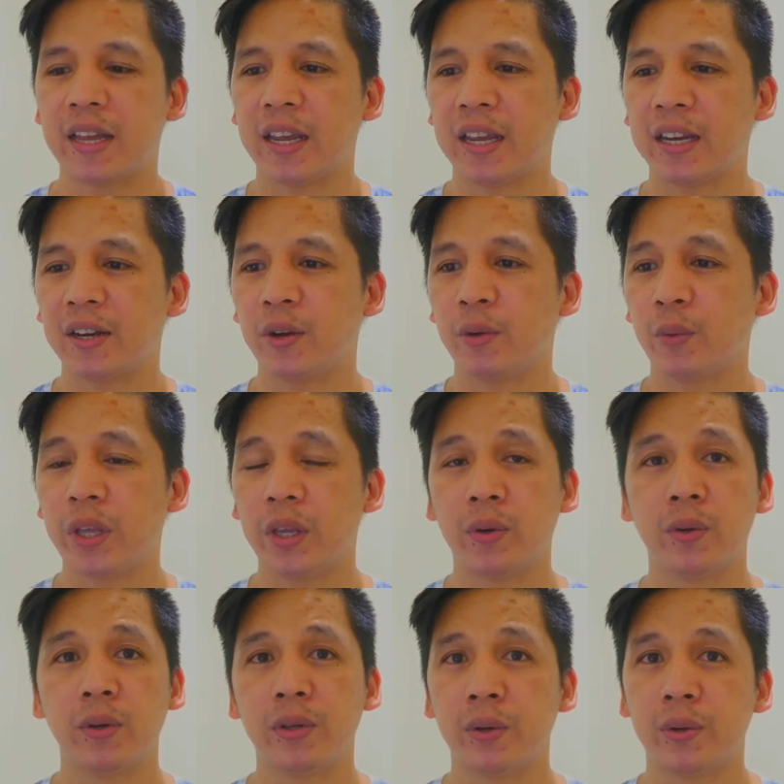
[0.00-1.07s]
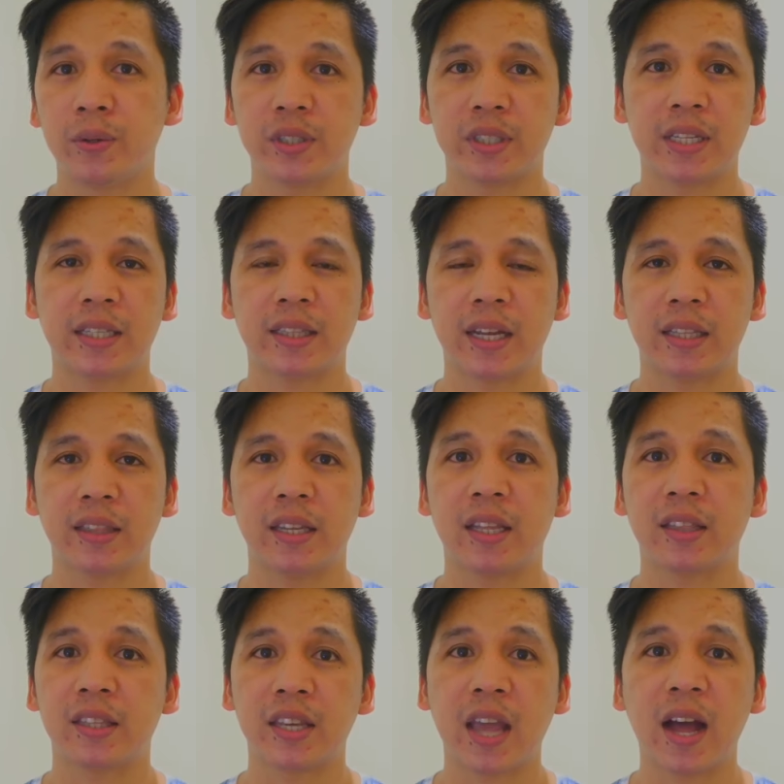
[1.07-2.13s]
And we all know that at
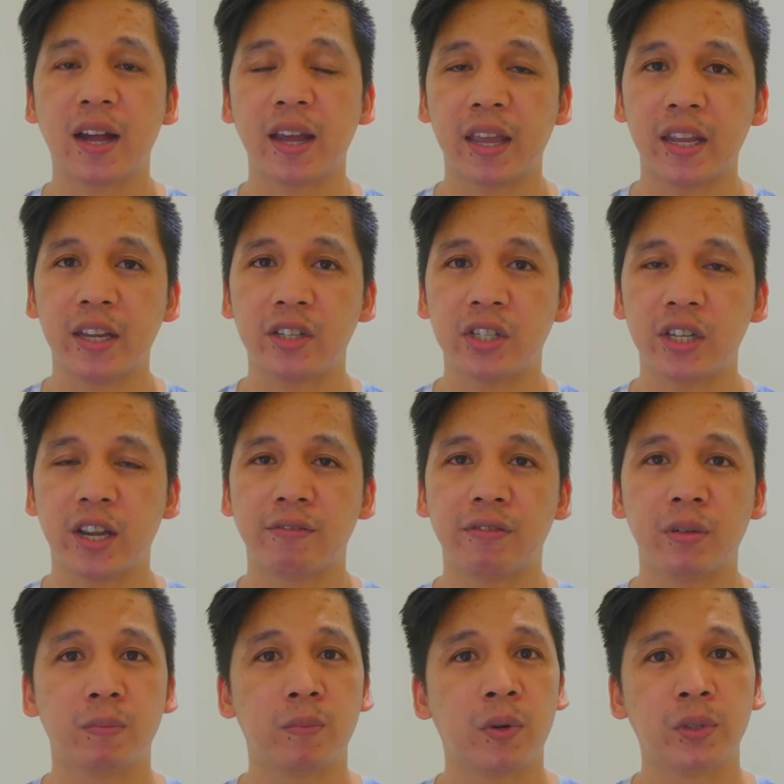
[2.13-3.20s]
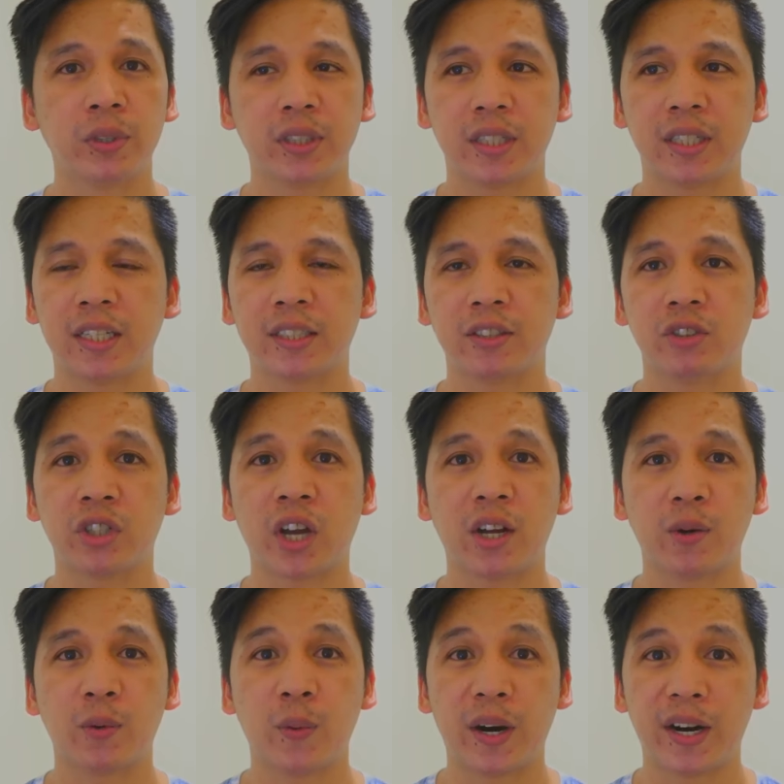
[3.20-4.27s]
that young age she even bought the
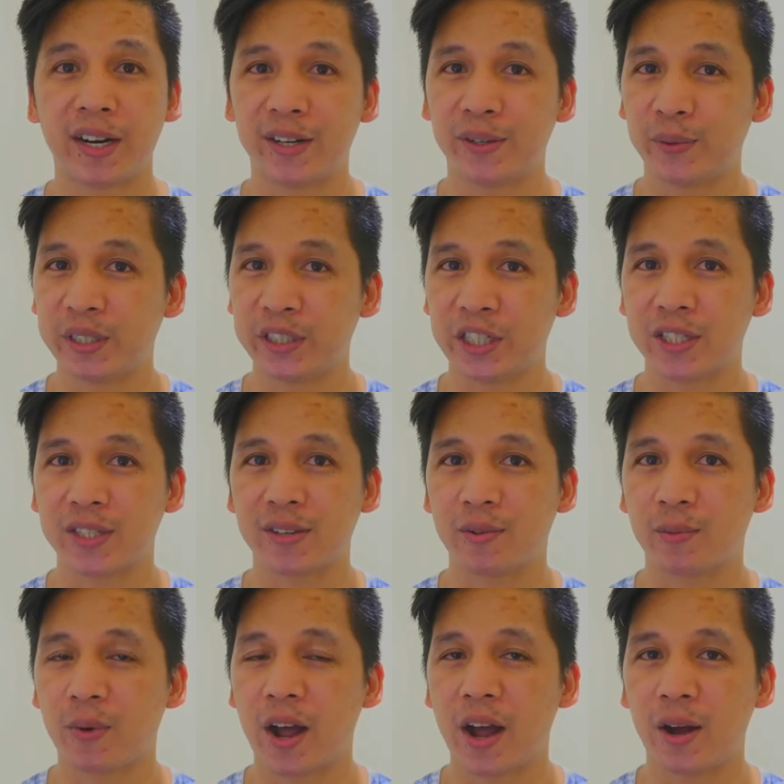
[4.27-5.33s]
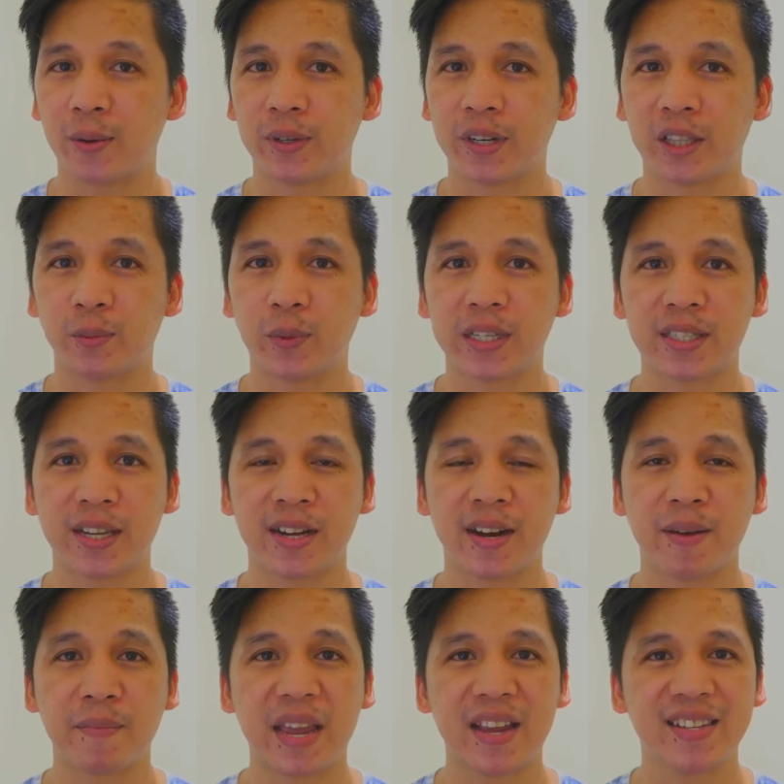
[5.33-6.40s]
Jaguar, which is wow, that was
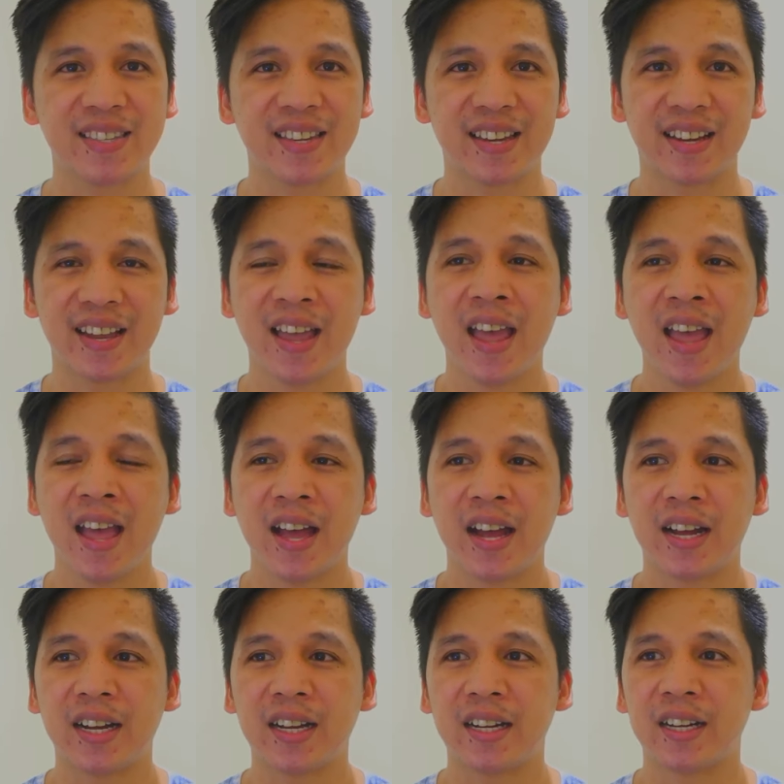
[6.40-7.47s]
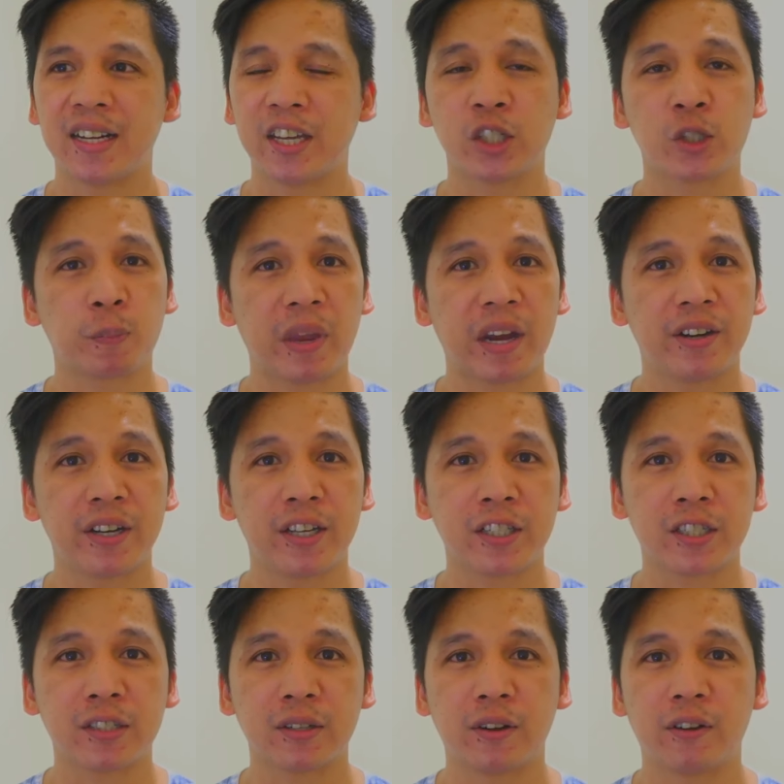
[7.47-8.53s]
an amazing
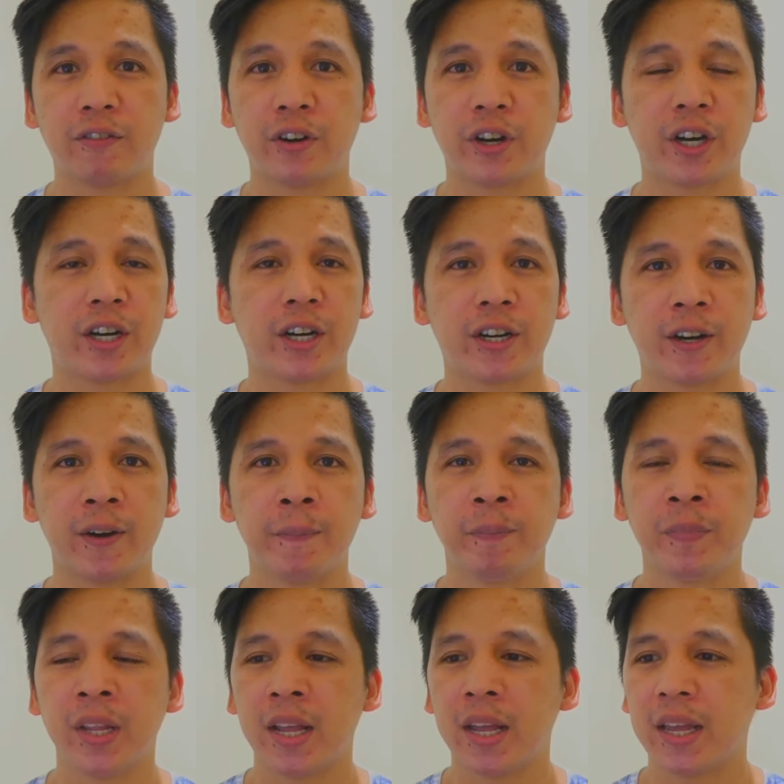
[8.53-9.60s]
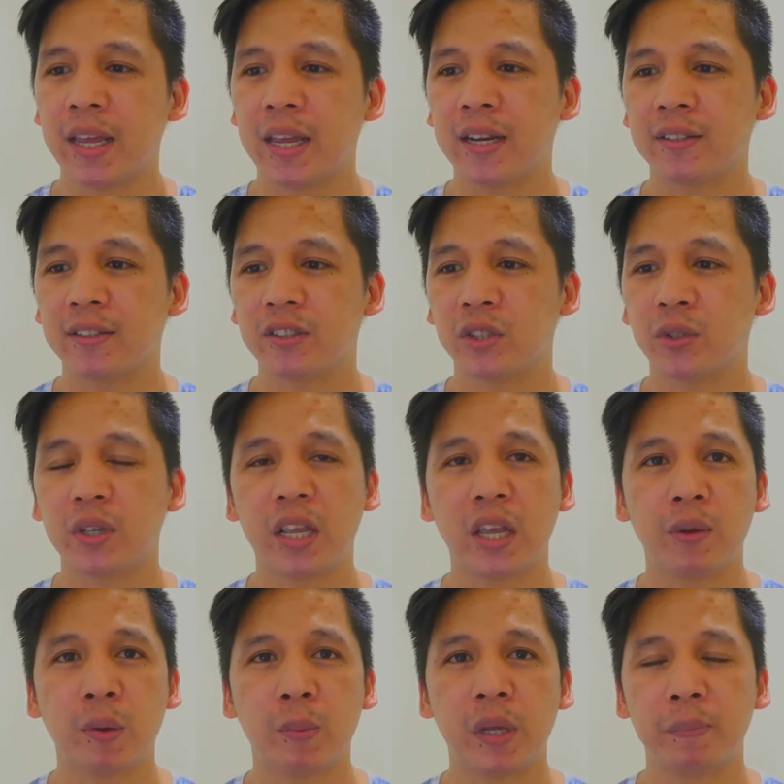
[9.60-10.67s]
experience of her. And today we